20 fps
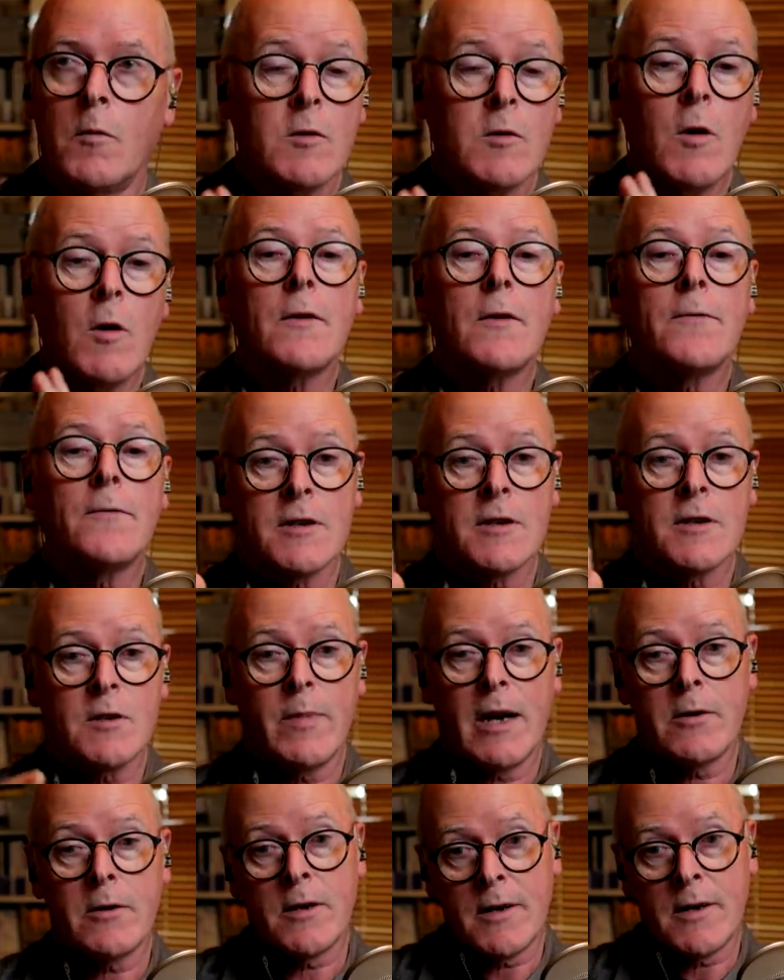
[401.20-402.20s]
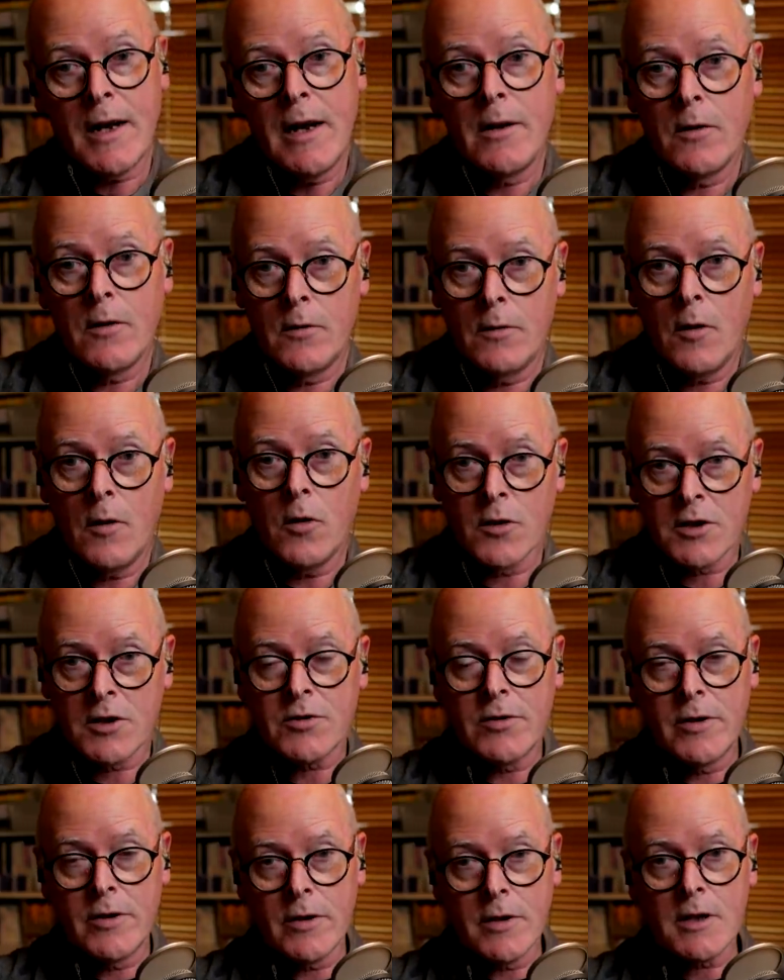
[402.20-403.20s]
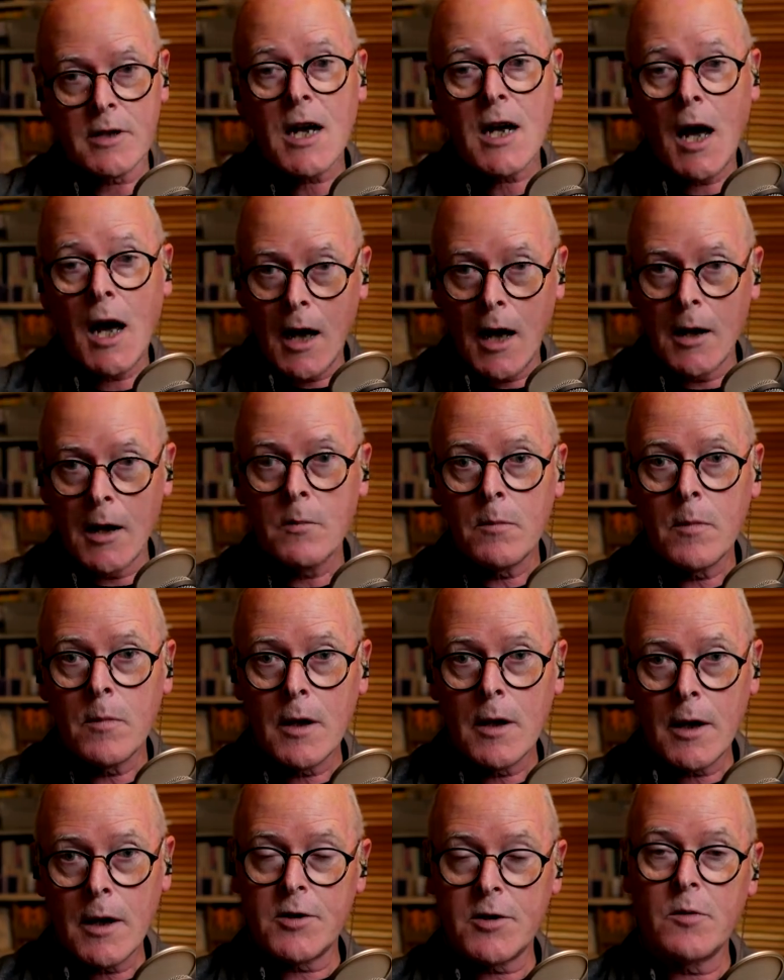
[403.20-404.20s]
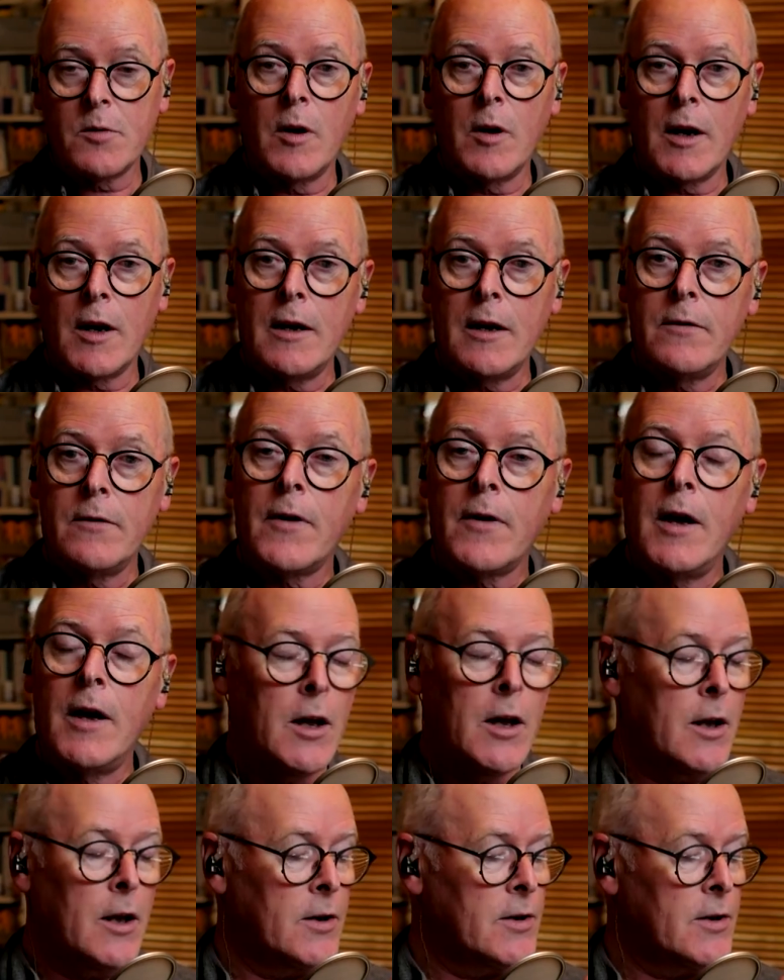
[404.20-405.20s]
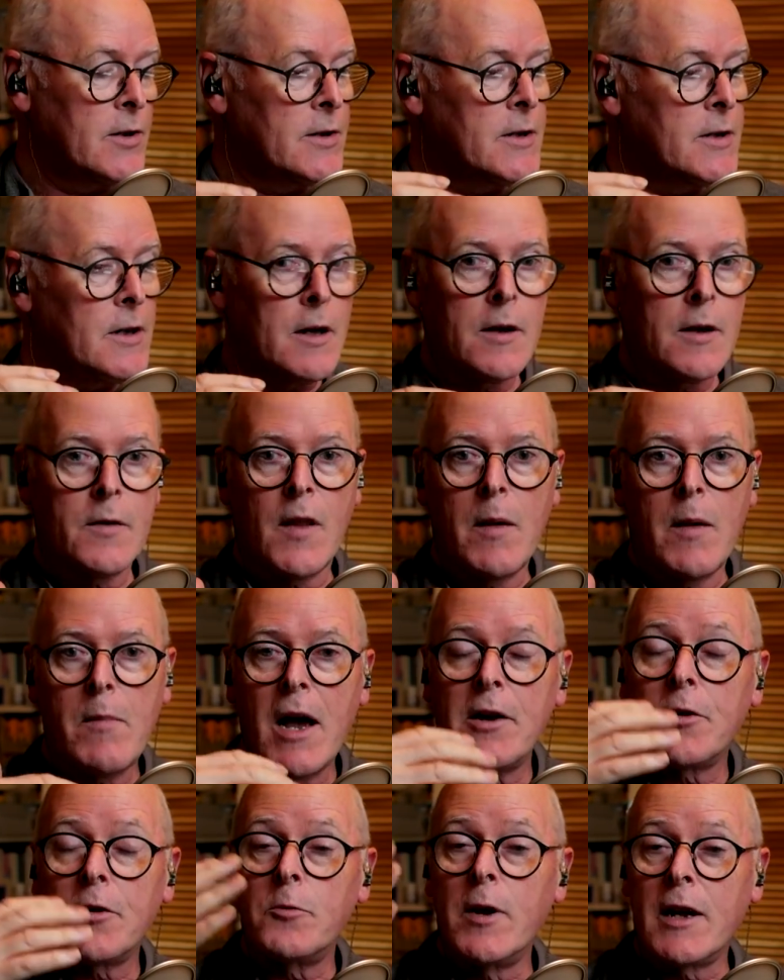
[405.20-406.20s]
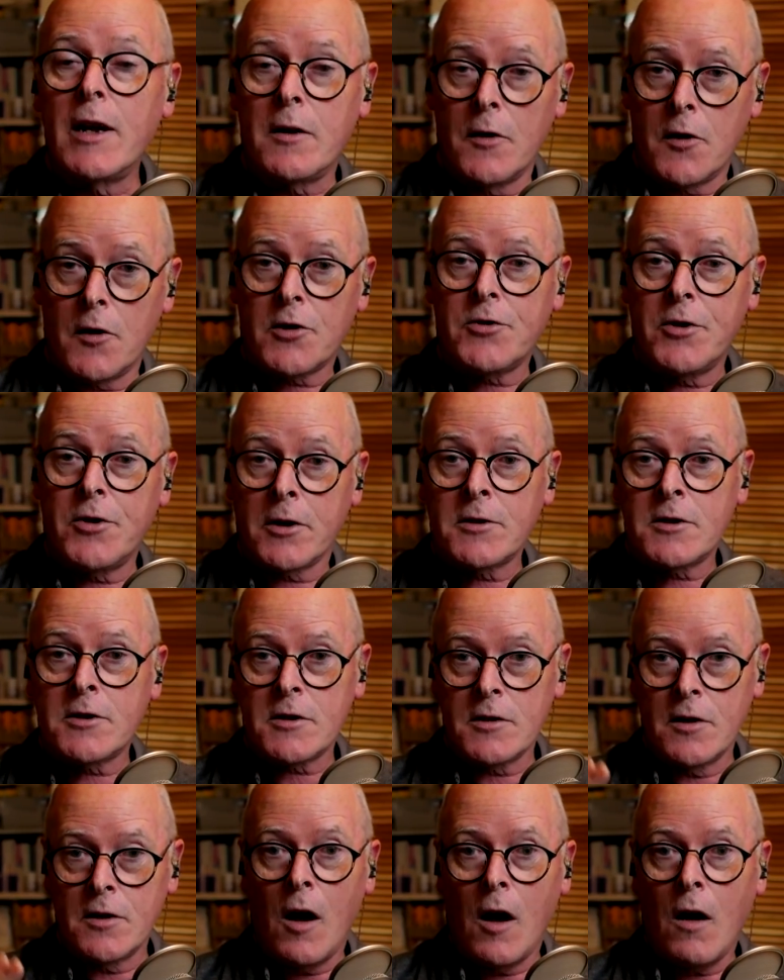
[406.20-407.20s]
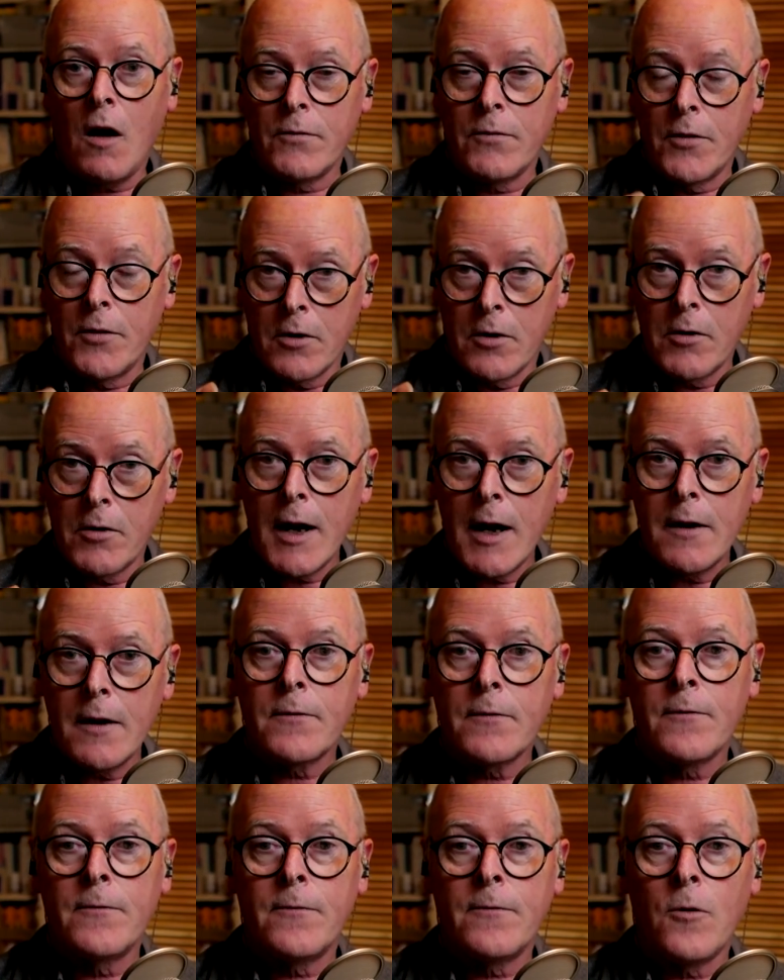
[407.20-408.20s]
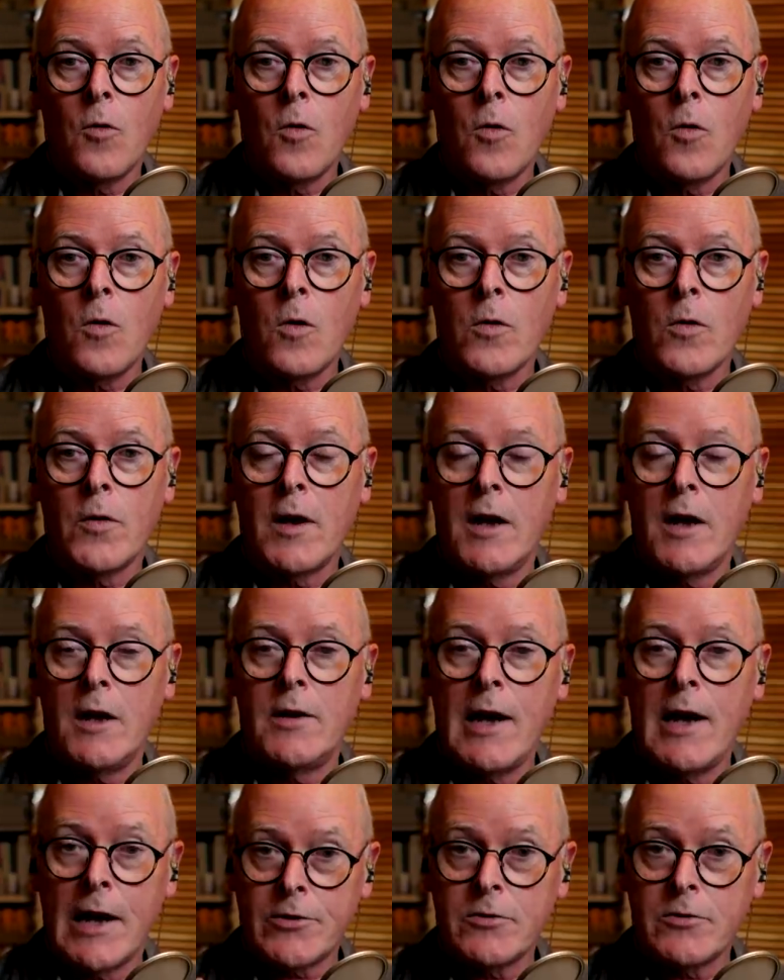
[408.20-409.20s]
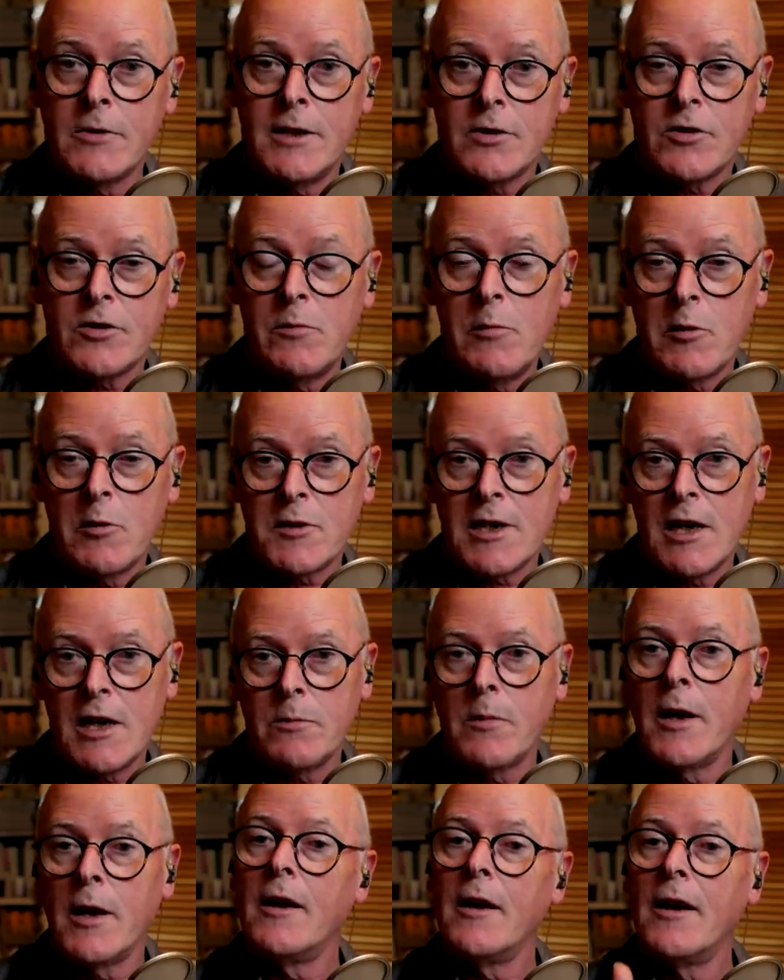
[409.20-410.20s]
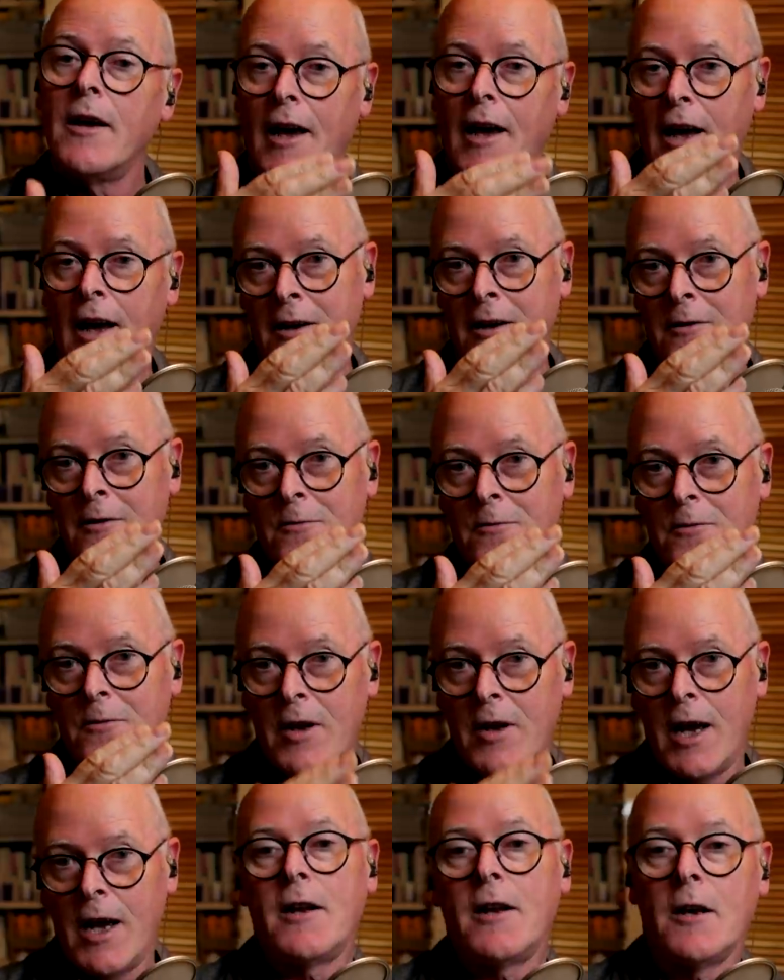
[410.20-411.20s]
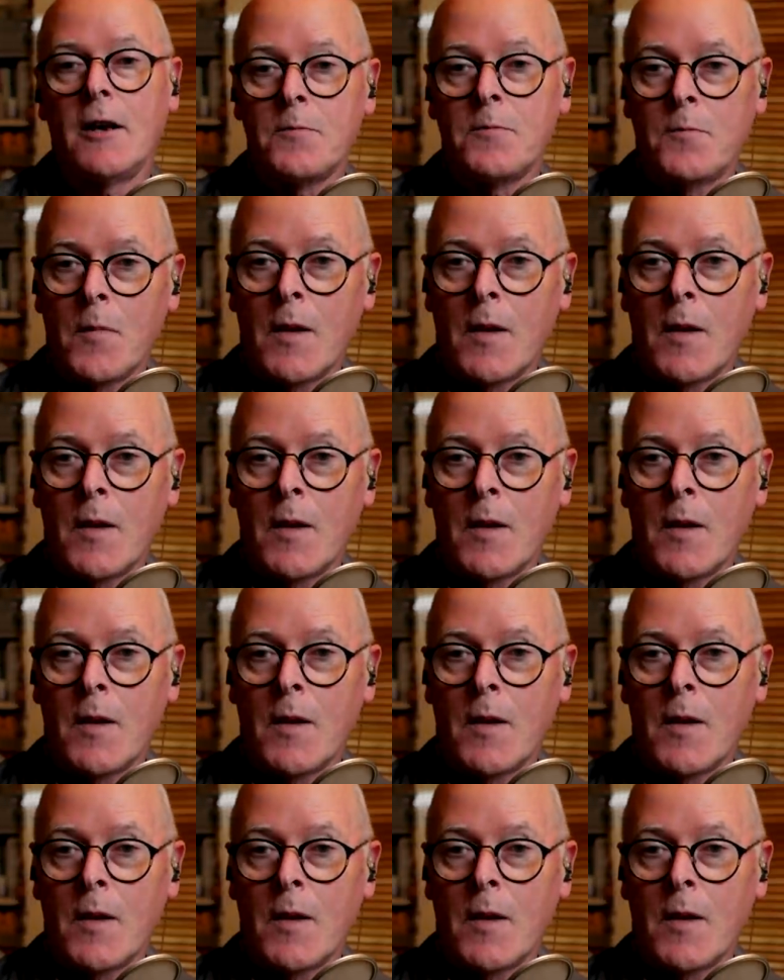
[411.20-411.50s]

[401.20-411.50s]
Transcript: was quite a fuss about it in Austria at the time, I do believe, and uh, they made a reconstruction of the grave for the Natural History Museum in Vienna.